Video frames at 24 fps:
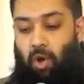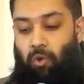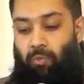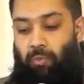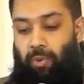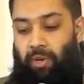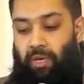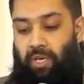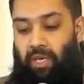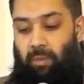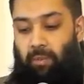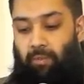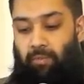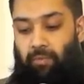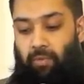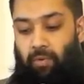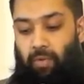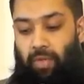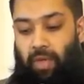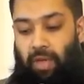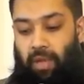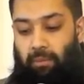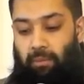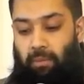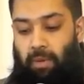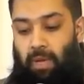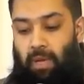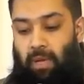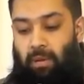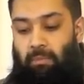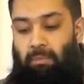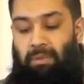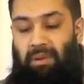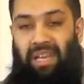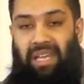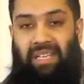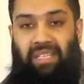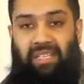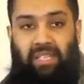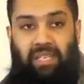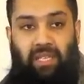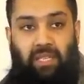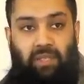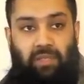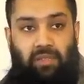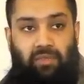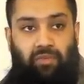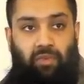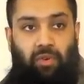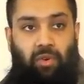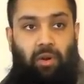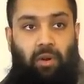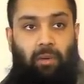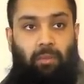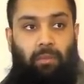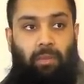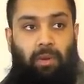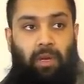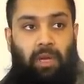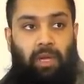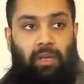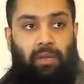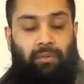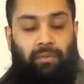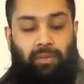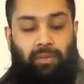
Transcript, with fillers: opened up for them blessings from